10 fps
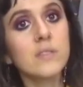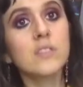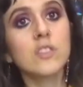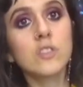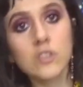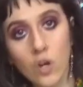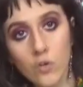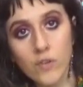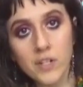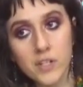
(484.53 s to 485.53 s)

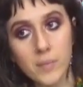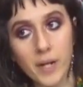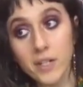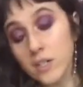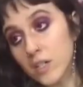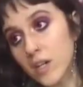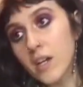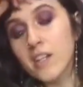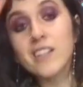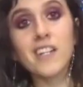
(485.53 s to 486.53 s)
So fun to make.
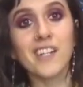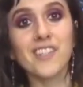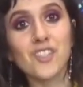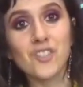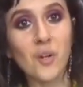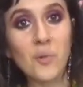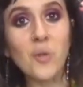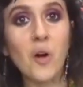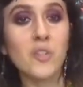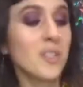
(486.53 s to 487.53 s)
They take so
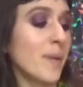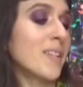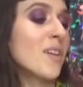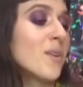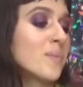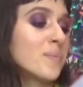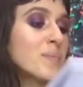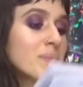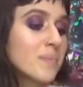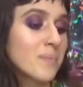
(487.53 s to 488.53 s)
long to make though.
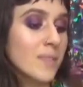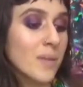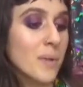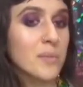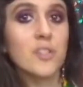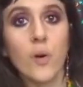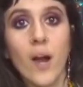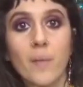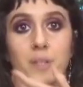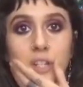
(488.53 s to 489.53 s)
And I'm so
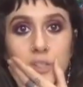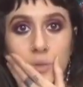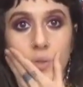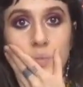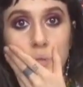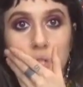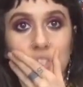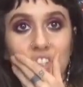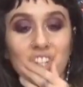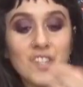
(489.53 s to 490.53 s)
happy they sold,
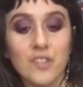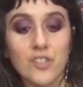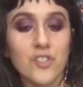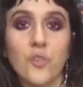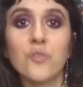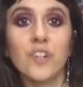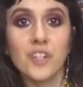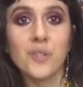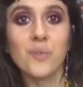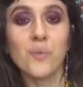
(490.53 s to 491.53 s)
because like they're so
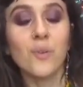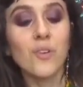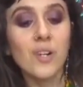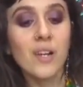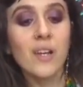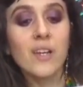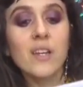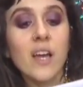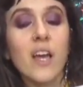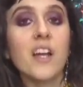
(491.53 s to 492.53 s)
freaking cool.
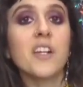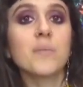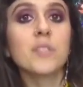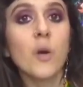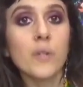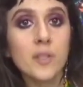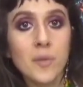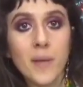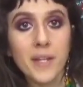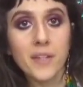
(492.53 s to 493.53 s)
And I'm going to
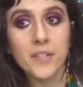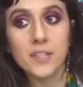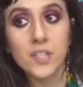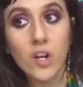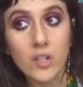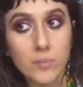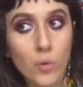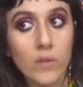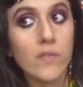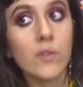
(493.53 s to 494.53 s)
be making like a ton
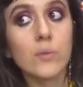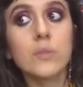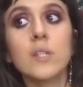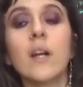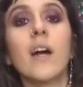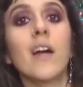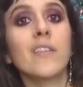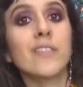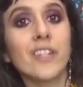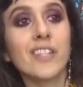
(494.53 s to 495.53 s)
more of those. I
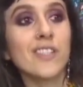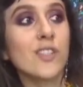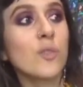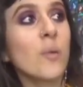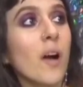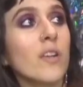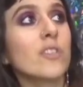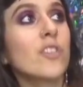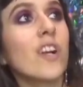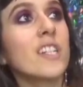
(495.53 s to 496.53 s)
have like 2
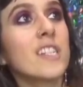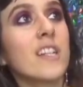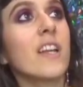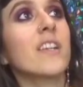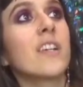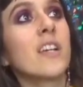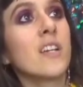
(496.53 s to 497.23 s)
piles already set.